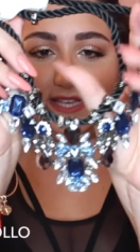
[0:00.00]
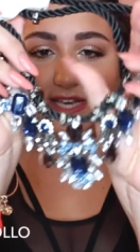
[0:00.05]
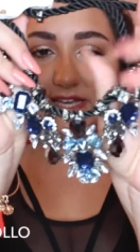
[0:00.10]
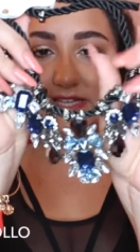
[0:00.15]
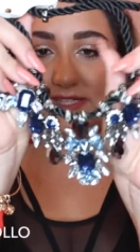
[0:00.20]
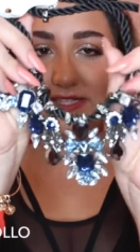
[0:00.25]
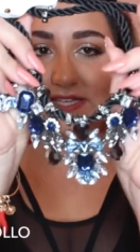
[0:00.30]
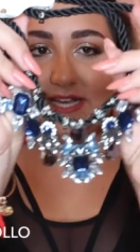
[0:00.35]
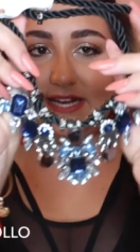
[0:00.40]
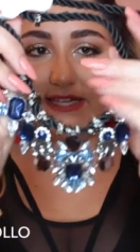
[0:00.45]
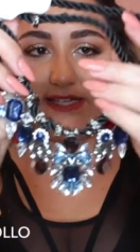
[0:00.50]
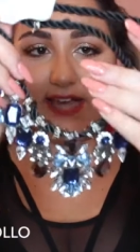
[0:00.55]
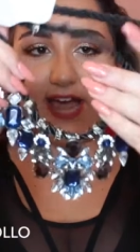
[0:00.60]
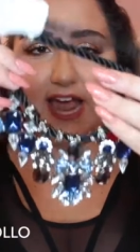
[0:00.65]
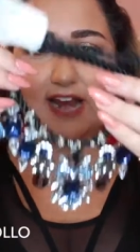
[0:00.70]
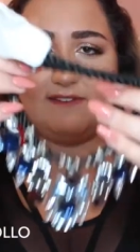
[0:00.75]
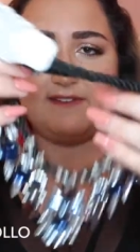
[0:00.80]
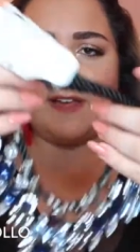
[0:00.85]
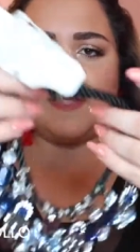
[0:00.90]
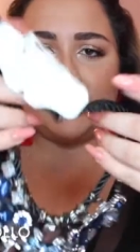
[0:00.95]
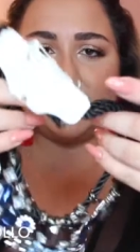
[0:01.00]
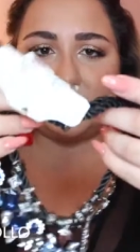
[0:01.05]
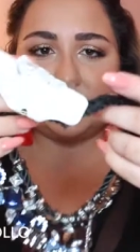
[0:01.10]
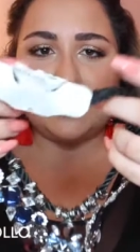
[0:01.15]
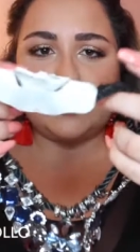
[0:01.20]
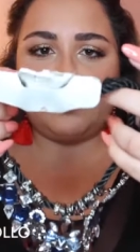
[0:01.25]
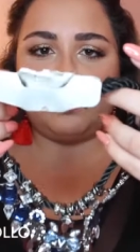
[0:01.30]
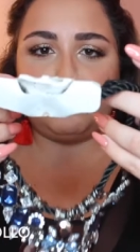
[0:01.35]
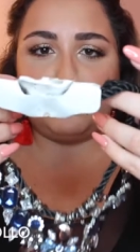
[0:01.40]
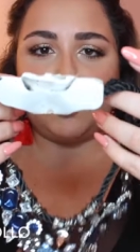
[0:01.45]
this? It's kind of on this
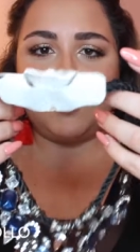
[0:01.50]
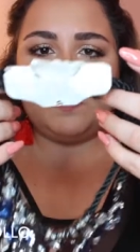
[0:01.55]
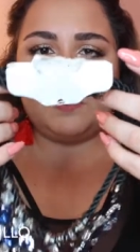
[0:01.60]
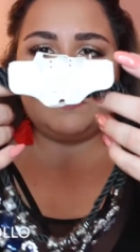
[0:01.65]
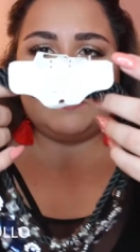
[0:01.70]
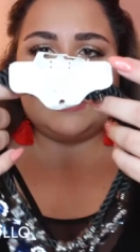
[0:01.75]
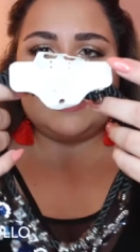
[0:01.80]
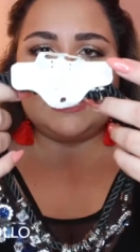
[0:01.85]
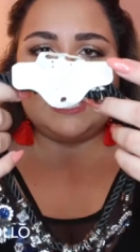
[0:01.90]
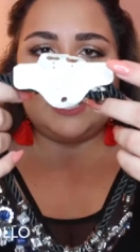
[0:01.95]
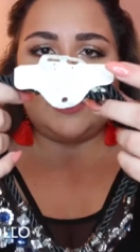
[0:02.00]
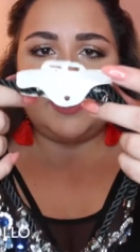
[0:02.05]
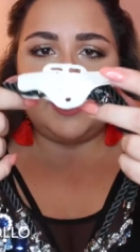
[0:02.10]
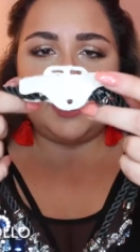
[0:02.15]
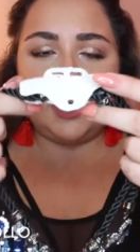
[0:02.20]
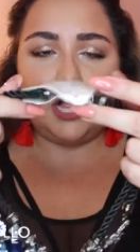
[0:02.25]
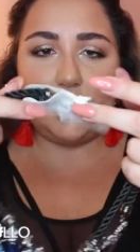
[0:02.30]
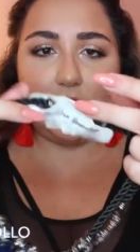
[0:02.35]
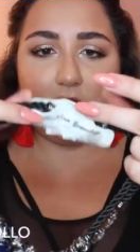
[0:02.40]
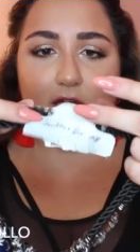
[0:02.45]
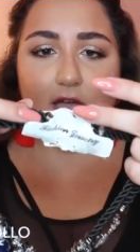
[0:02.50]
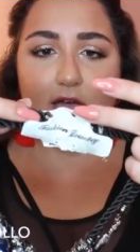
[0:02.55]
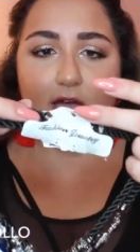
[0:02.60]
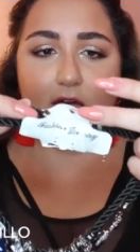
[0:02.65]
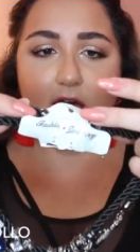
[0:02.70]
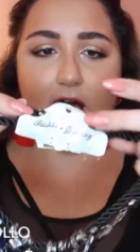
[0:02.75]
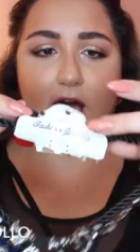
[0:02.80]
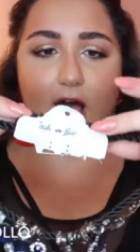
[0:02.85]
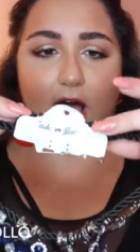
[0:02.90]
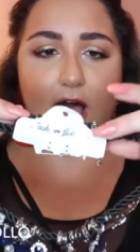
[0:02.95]
like rope material.
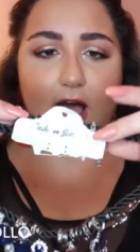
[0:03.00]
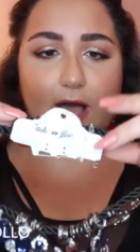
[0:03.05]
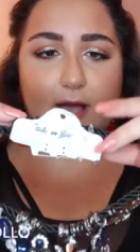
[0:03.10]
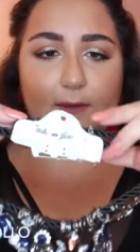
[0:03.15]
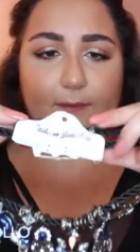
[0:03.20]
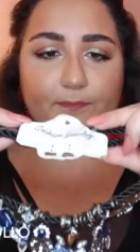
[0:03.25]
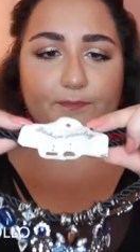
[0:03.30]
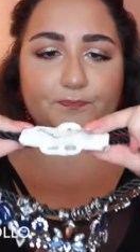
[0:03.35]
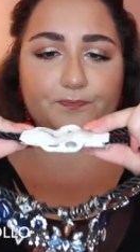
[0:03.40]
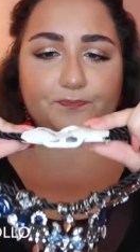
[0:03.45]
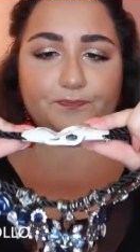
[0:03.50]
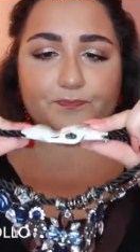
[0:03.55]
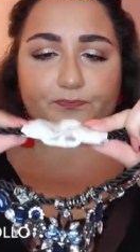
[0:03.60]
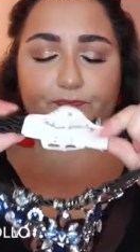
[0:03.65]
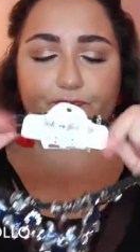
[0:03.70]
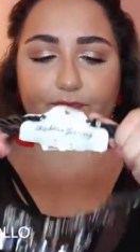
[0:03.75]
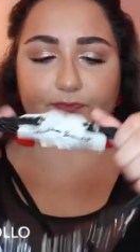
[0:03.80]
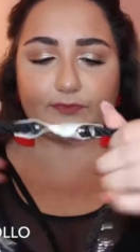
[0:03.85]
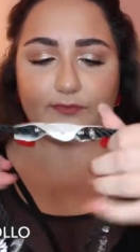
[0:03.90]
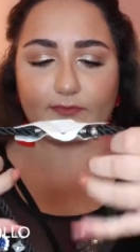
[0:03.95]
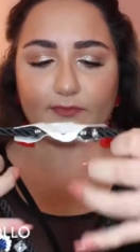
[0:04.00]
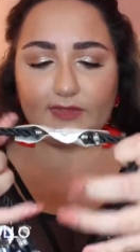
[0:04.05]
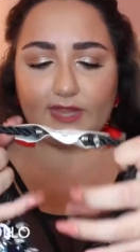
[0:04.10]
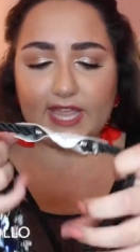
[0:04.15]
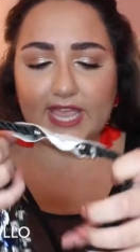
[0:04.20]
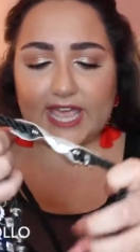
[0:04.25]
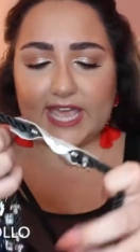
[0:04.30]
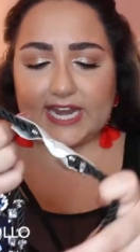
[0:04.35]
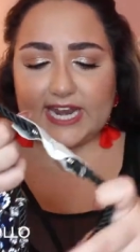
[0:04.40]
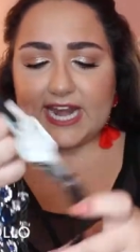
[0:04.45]
Um,
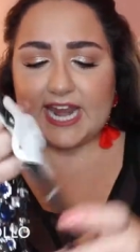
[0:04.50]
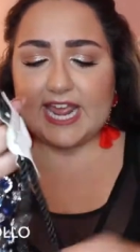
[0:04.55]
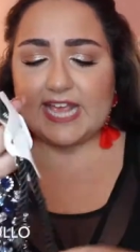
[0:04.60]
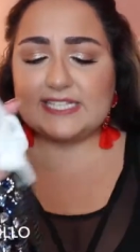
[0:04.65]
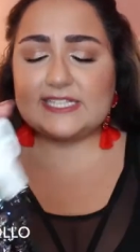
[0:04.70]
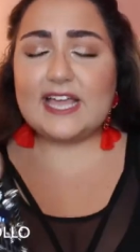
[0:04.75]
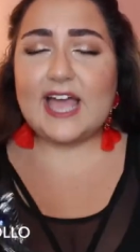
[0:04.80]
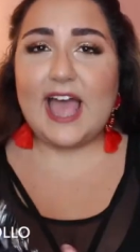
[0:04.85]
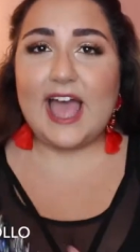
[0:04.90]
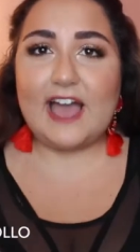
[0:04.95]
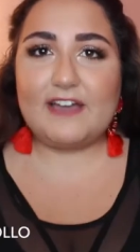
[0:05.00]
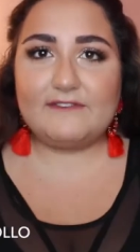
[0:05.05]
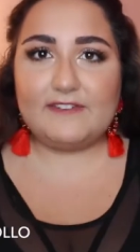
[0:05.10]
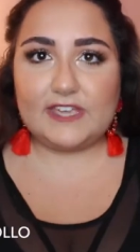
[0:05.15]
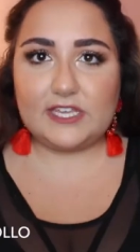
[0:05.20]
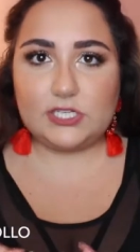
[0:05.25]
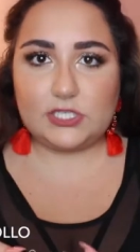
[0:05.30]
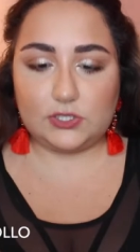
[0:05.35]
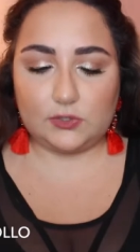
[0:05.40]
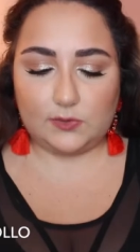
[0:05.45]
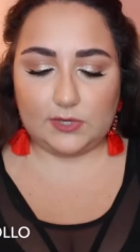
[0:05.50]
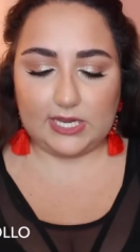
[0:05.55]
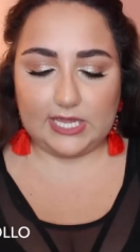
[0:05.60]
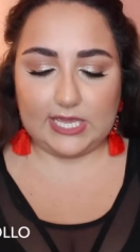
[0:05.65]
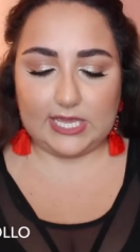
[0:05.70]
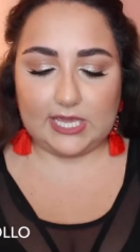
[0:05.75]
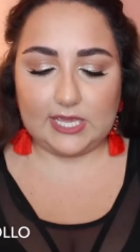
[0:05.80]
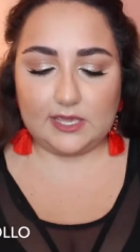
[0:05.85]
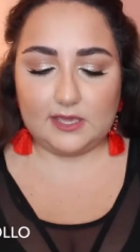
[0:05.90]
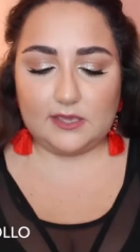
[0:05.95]
and it is a heavy
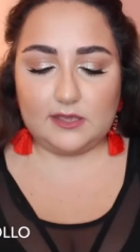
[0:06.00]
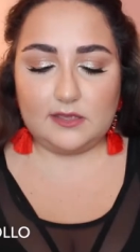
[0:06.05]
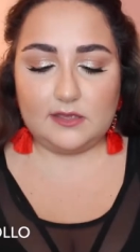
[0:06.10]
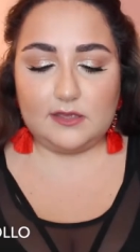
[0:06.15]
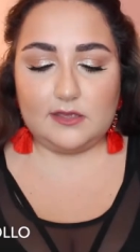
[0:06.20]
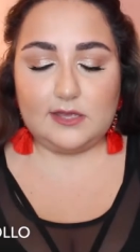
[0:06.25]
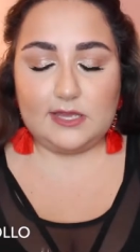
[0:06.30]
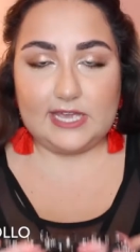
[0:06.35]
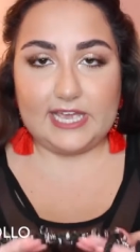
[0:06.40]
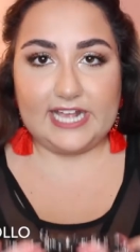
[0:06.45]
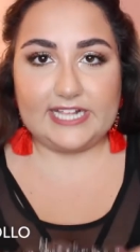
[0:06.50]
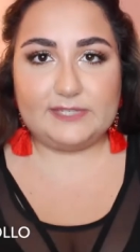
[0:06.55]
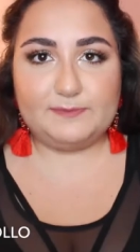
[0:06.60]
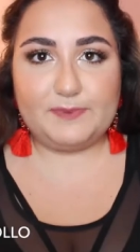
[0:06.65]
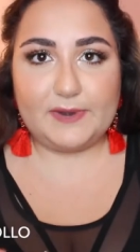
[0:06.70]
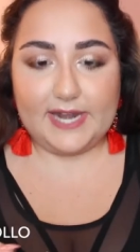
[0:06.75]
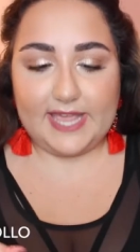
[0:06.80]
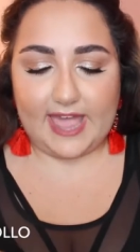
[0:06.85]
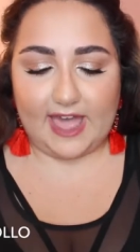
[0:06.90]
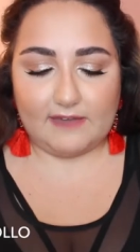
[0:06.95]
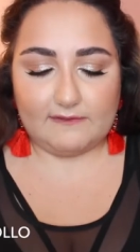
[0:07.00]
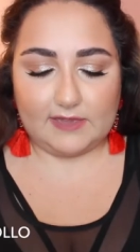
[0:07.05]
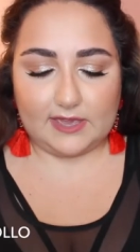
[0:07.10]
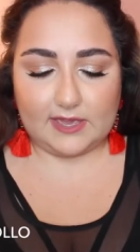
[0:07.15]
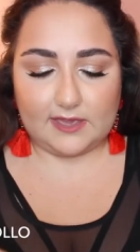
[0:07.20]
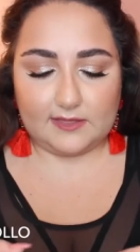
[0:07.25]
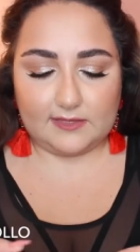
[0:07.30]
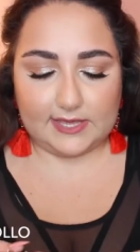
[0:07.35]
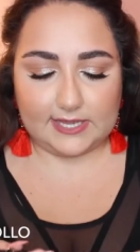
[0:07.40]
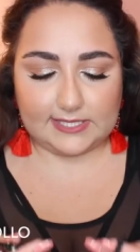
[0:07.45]
duty, it's pretty
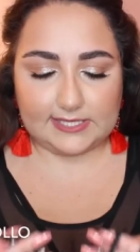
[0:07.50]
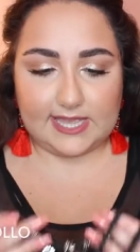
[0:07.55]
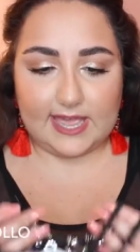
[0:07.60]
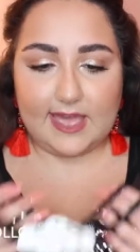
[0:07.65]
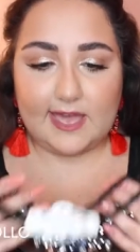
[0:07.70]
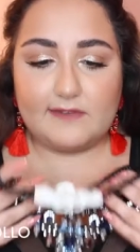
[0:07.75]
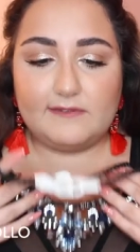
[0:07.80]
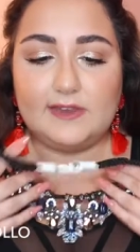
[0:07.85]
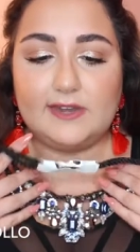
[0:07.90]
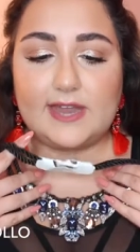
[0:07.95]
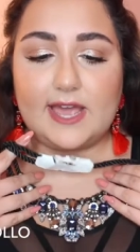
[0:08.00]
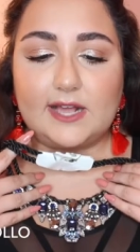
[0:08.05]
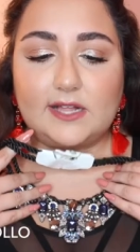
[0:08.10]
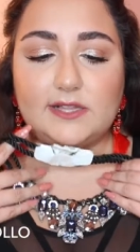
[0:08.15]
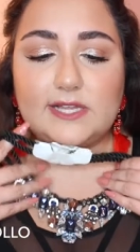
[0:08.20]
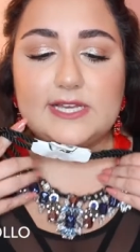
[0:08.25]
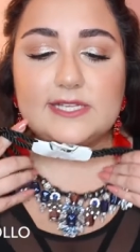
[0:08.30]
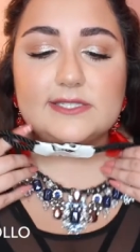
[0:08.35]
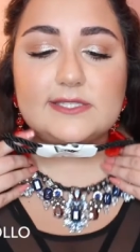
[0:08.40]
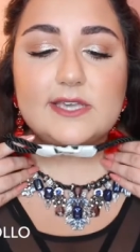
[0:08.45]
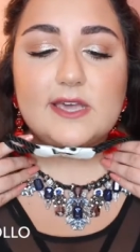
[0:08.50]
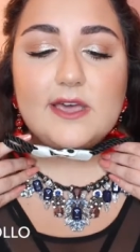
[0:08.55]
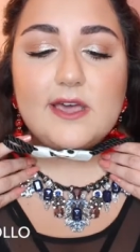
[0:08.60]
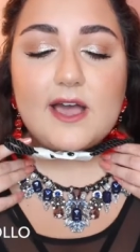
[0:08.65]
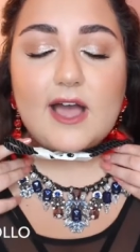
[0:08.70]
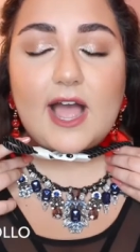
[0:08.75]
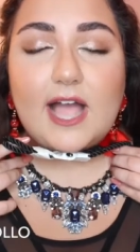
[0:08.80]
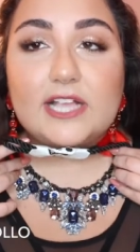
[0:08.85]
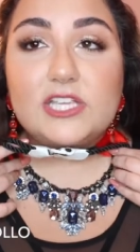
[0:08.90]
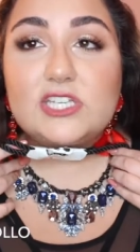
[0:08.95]
heavy. Like it's a heavy necklace.
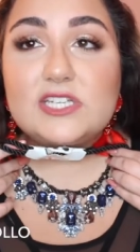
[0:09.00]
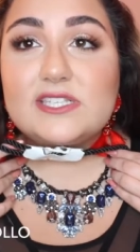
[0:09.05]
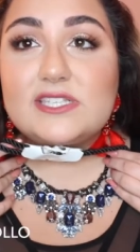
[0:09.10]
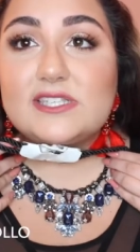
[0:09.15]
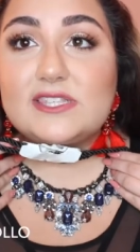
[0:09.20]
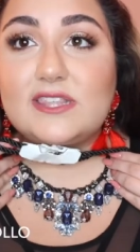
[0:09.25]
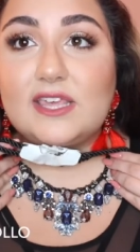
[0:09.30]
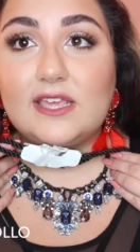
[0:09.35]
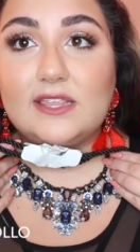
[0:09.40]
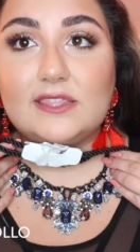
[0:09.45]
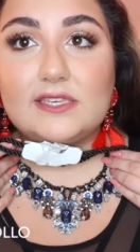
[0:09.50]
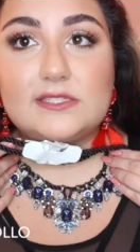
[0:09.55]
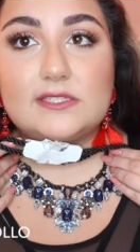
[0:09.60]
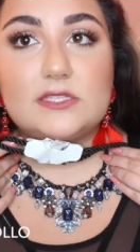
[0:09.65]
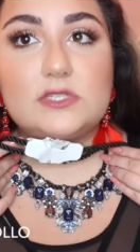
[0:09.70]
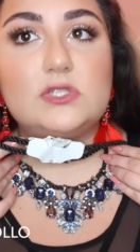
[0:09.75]
I just think this